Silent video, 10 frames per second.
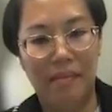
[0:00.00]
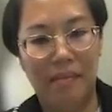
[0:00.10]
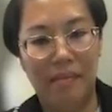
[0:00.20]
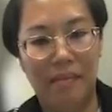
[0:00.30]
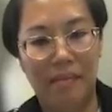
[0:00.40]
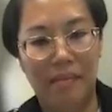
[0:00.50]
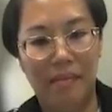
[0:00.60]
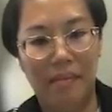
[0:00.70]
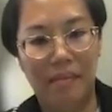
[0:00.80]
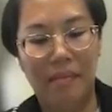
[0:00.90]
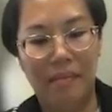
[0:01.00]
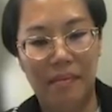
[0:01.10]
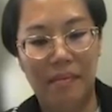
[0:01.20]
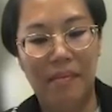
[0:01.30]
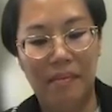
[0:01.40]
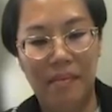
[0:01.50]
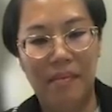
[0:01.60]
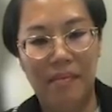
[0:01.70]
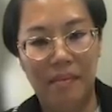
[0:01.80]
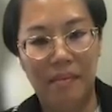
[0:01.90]

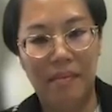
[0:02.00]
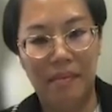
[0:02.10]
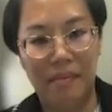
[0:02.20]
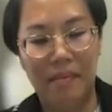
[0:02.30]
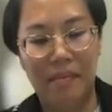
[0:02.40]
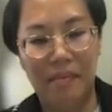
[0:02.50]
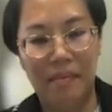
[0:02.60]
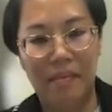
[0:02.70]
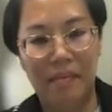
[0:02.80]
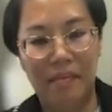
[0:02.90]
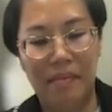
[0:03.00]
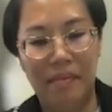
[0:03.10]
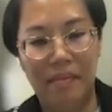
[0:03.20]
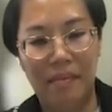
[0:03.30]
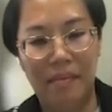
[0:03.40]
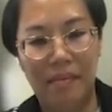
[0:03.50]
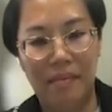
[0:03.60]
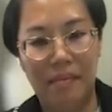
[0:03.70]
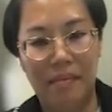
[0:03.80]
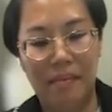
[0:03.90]

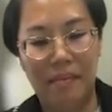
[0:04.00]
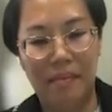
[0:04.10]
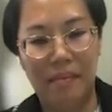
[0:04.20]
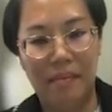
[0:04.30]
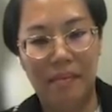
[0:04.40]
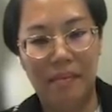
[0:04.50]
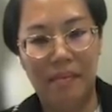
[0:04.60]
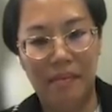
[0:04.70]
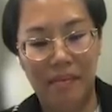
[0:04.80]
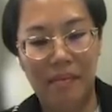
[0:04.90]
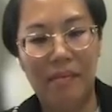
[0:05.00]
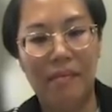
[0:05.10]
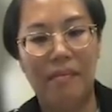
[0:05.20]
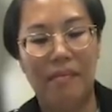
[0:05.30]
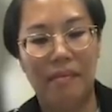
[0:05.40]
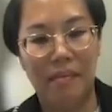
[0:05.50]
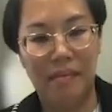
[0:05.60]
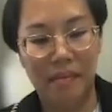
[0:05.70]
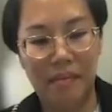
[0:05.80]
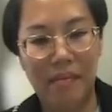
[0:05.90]

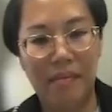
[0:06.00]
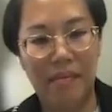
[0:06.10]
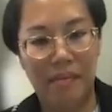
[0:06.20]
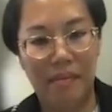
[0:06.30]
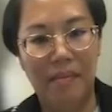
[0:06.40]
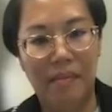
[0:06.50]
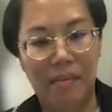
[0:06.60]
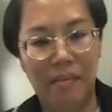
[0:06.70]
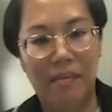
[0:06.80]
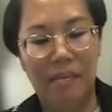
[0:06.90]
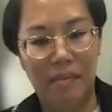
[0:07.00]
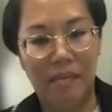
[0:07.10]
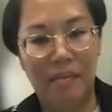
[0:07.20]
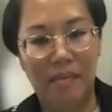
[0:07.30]
(not speaking)